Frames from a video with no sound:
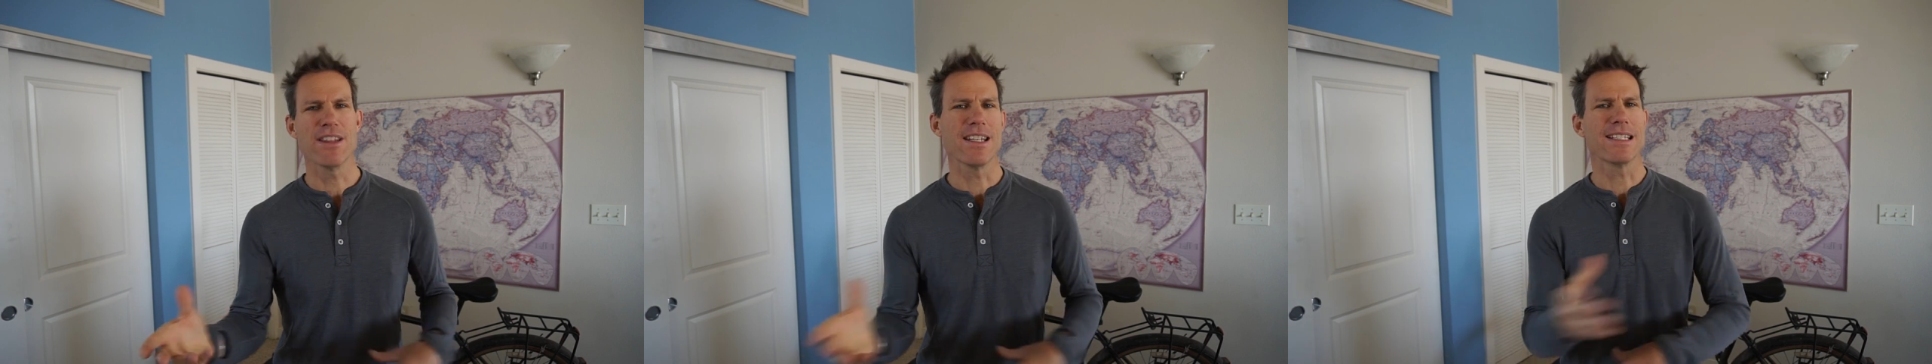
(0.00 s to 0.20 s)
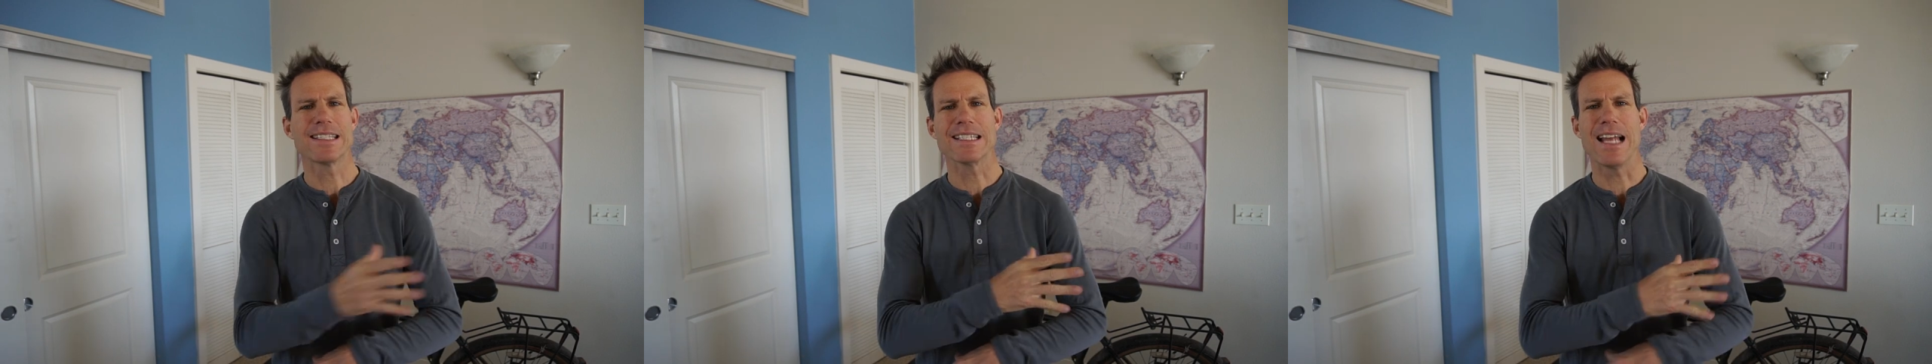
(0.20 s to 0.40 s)
in
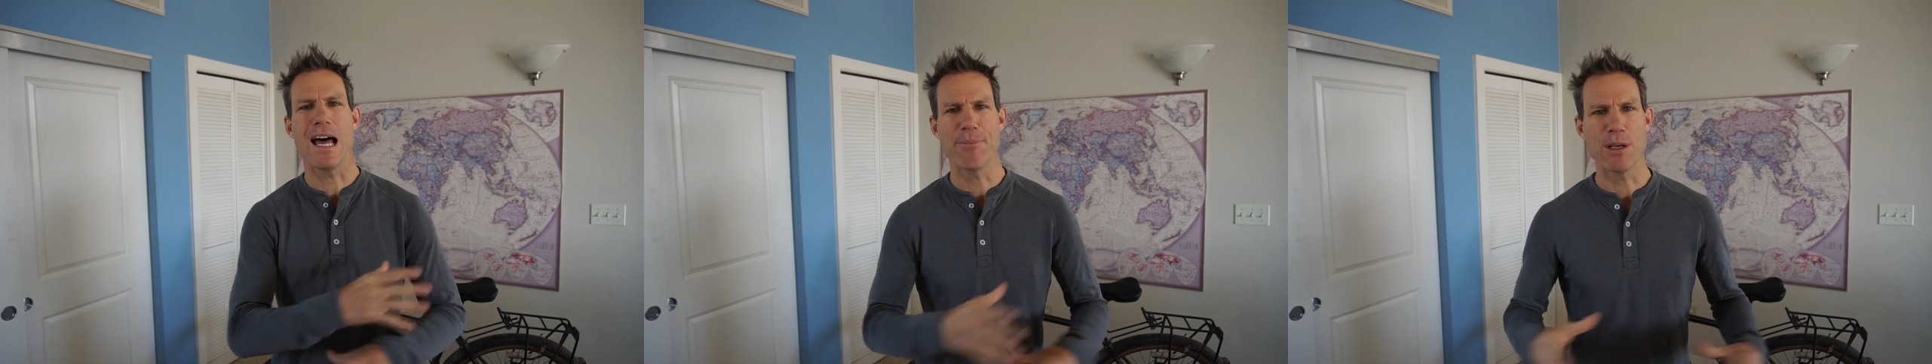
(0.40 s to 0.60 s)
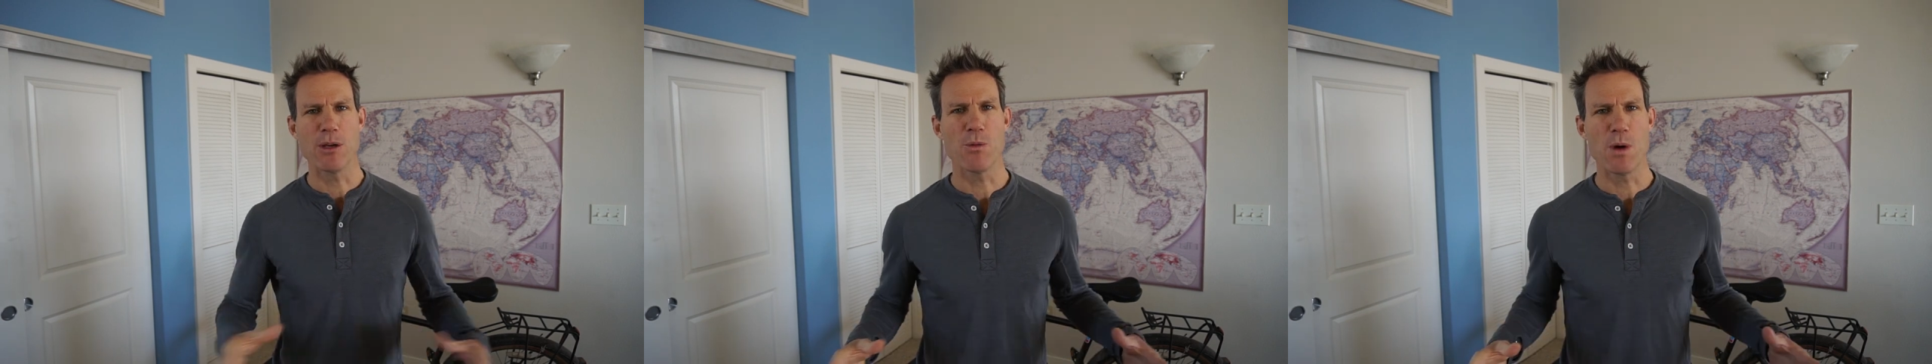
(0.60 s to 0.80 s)
the
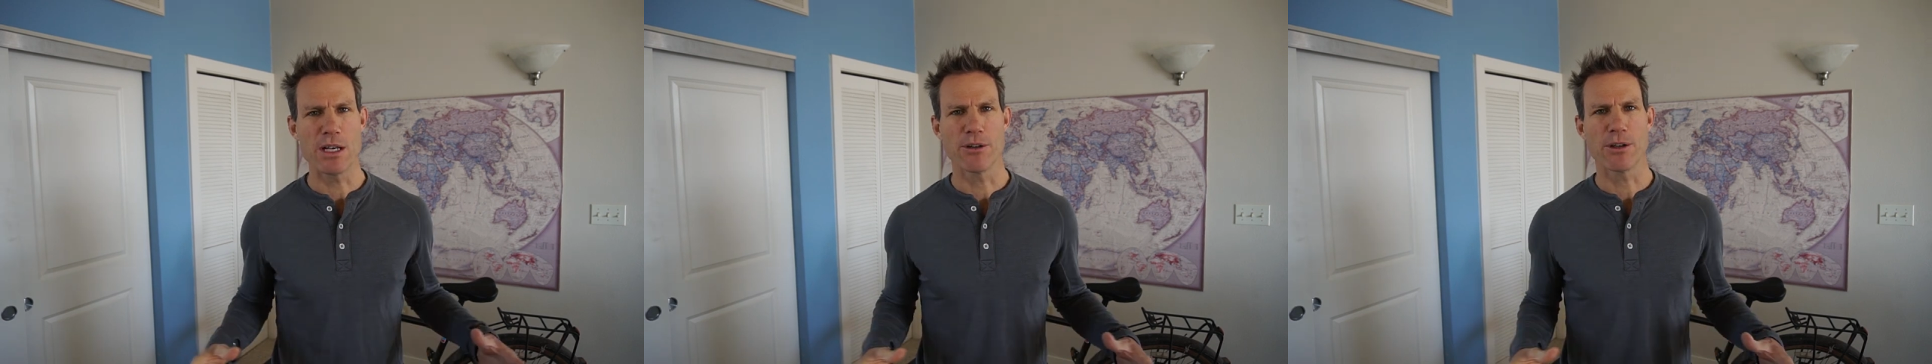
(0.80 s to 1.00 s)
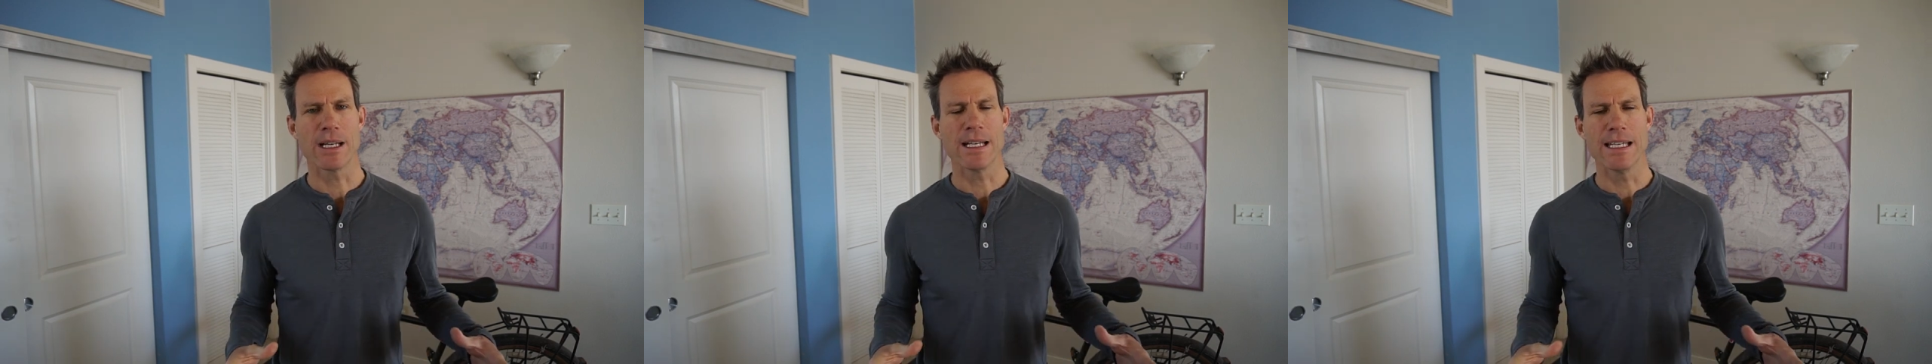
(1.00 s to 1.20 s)
sloppy
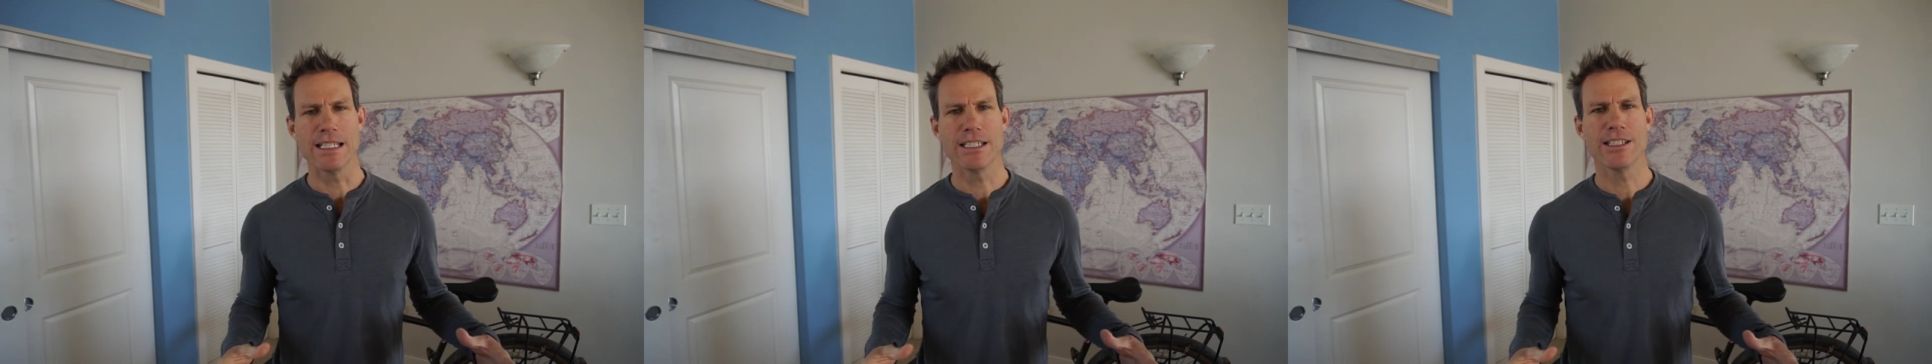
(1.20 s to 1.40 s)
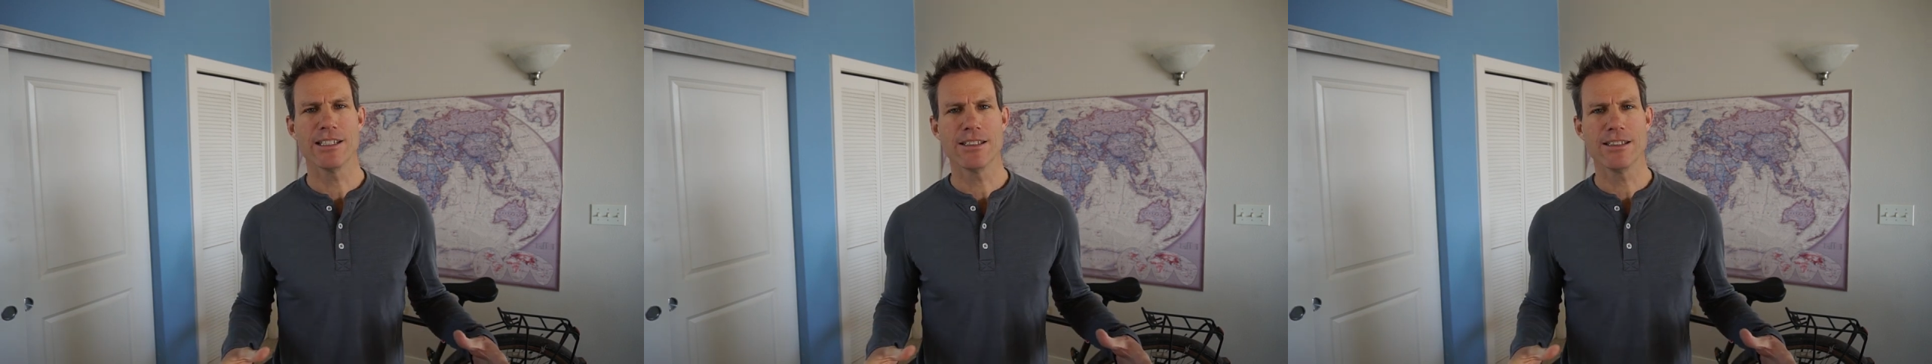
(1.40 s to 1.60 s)
winter
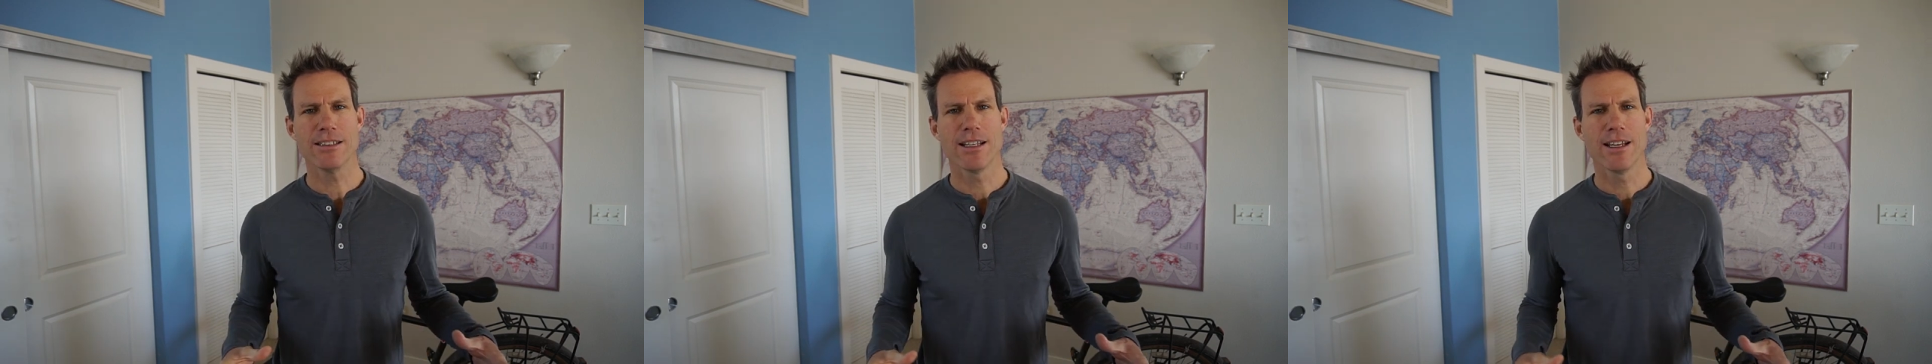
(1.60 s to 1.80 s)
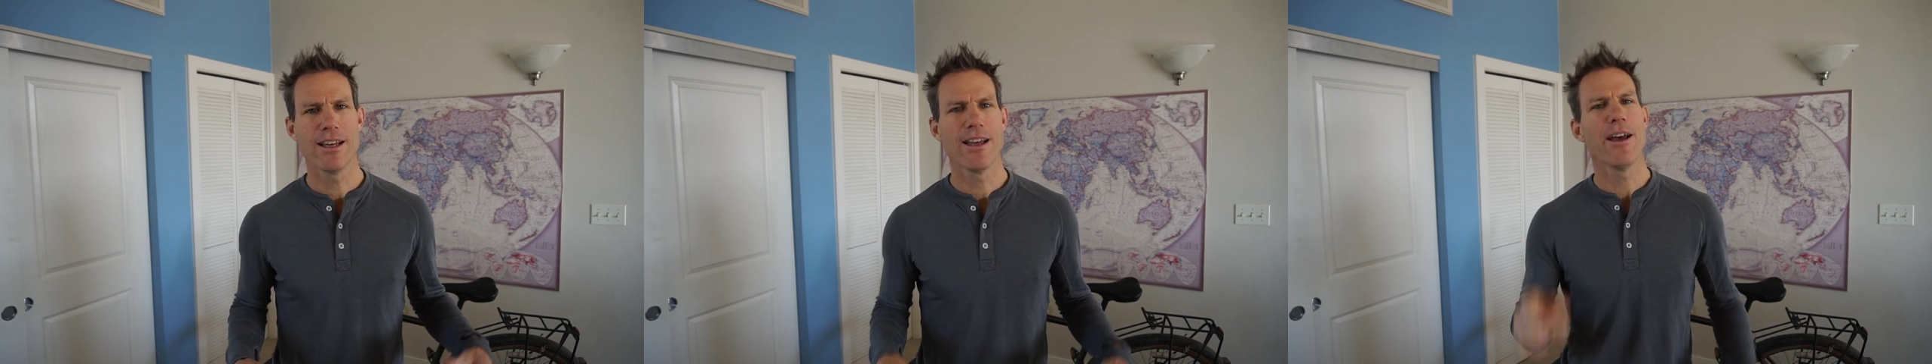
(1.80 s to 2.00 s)
conditions,
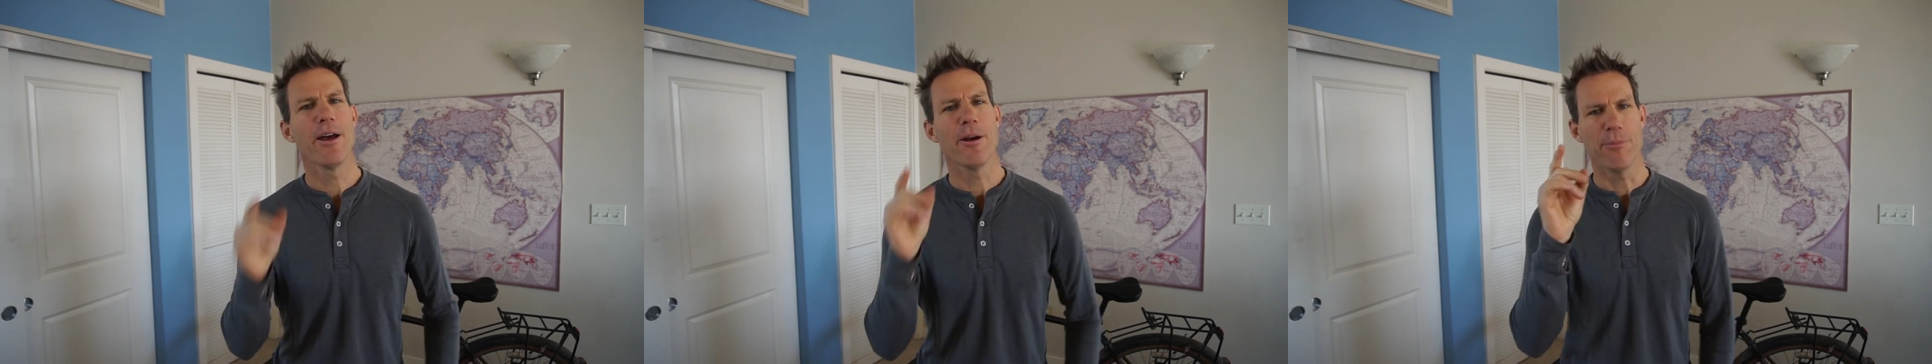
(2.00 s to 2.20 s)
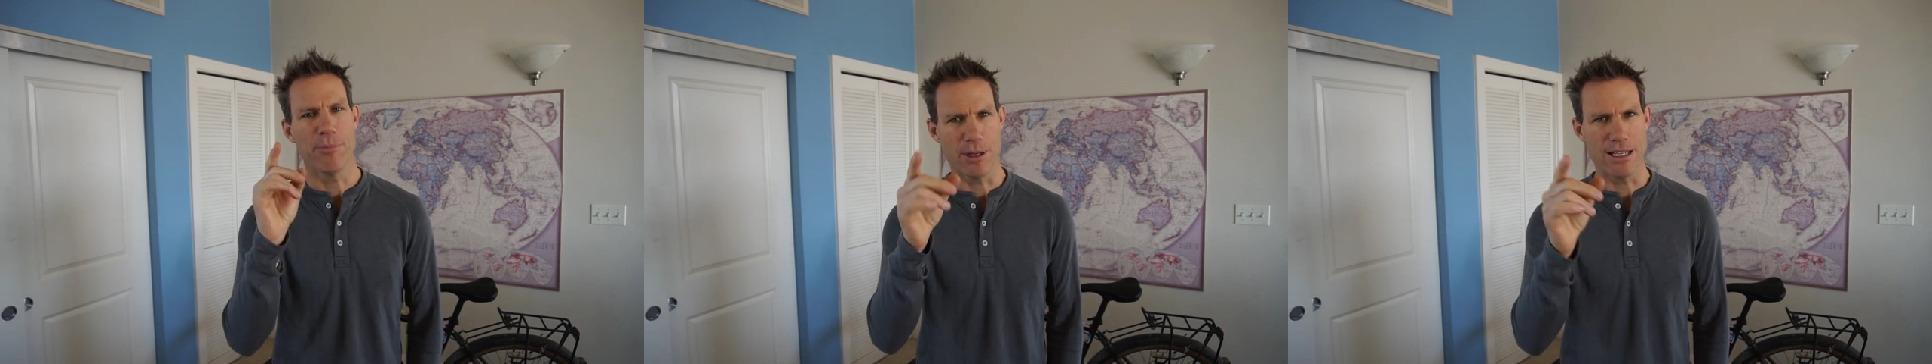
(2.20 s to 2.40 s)

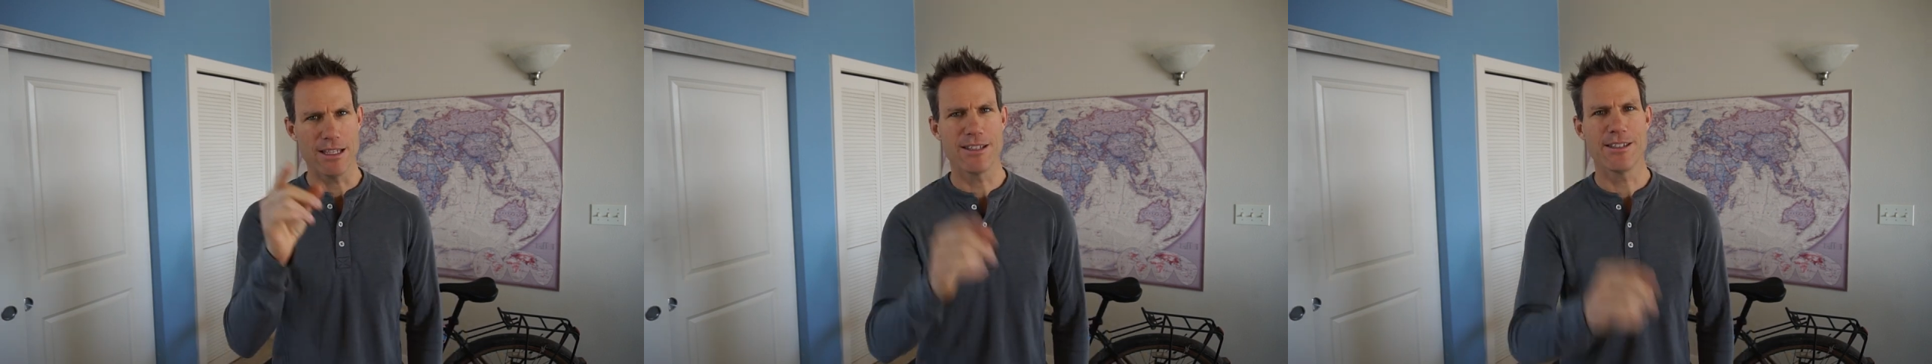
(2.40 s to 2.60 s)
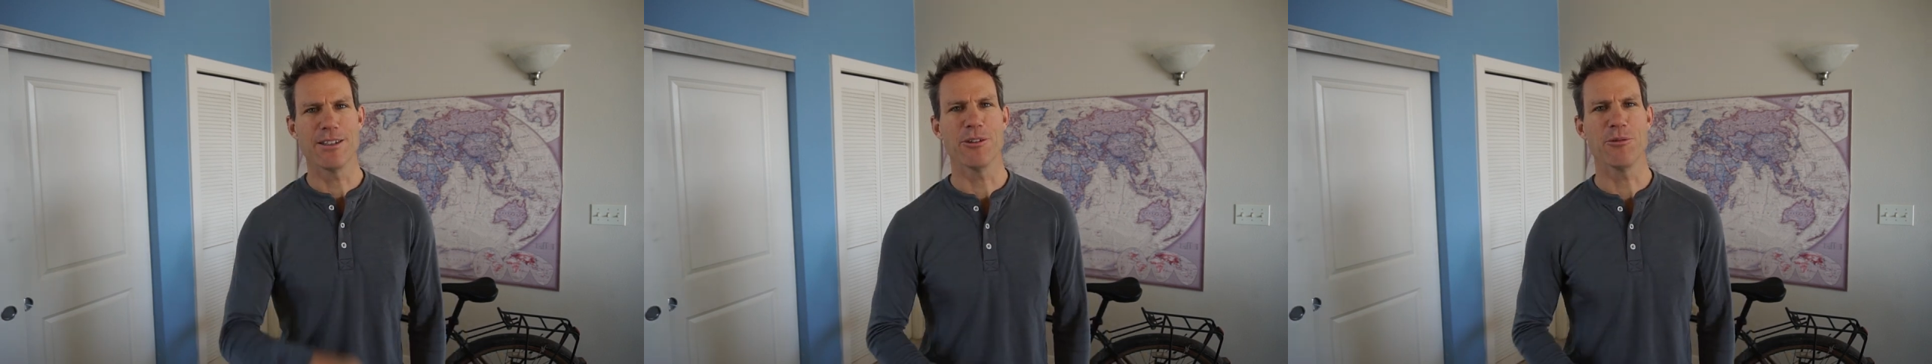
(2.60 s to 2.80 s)
but
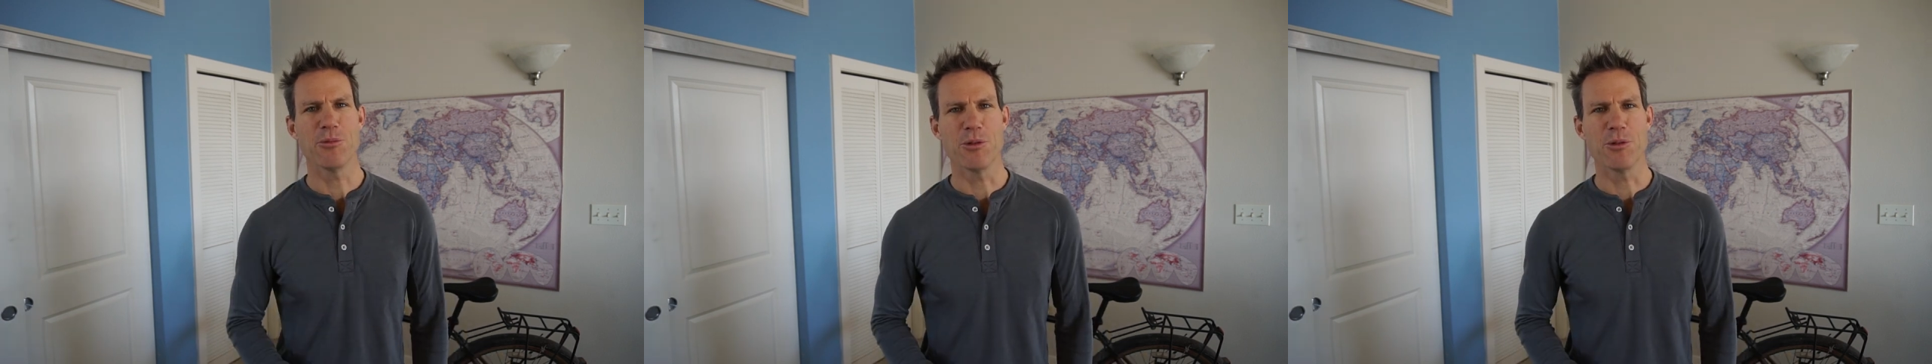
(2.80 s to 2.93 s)
it's still